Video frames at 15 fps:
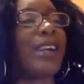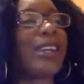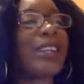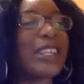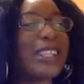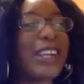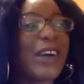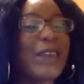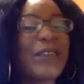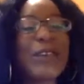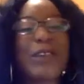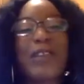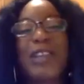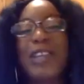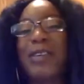Look out for
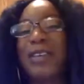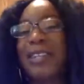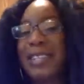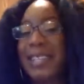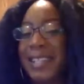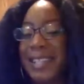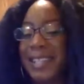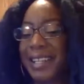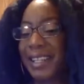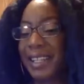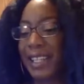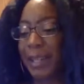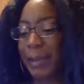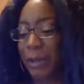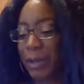a video on Sunday.
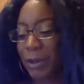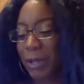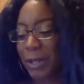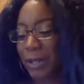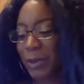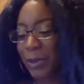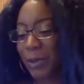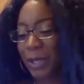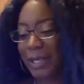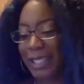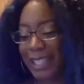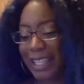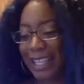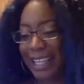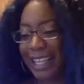I am going somewhere on
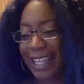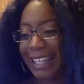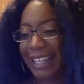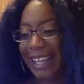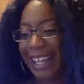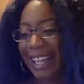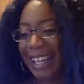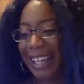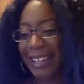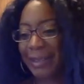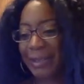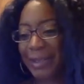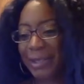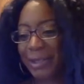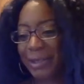Sunday and on
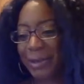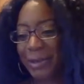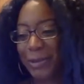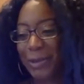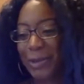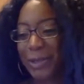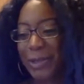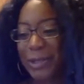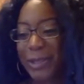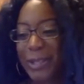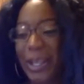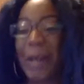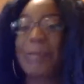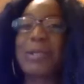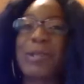So Supers.
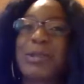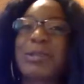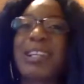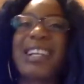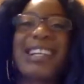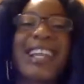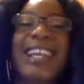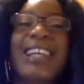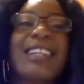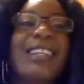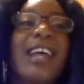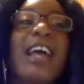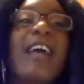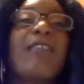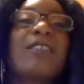I can't
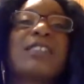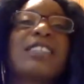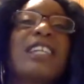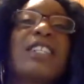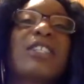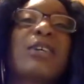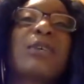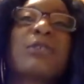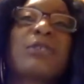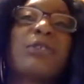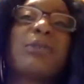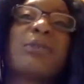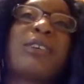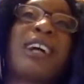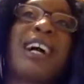ever say so
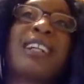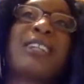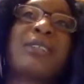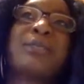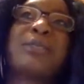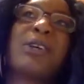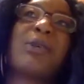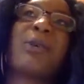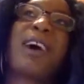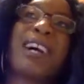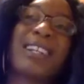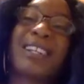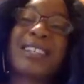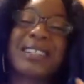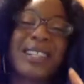super. I don't know why.
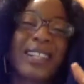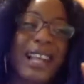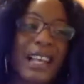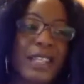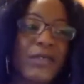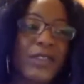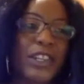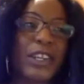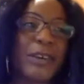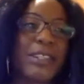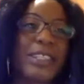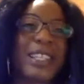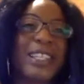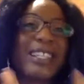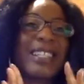Look at the last video. I
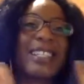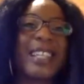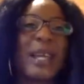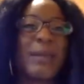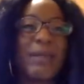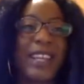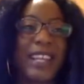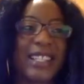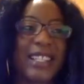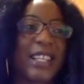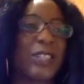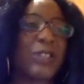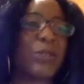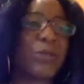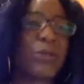say the same thing. I
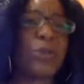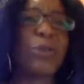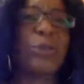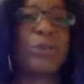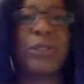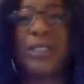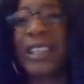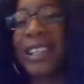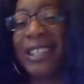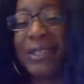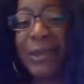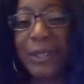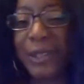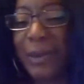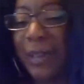say so super. Like,
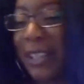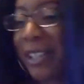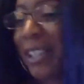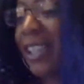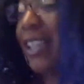it's really weird.